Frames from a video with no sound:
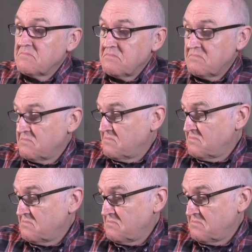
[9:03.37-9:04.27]

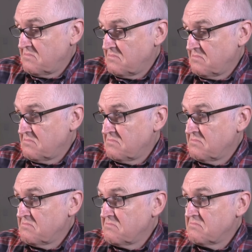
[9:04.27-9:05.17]

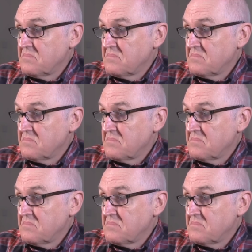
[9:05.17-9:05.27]
Nothing is said.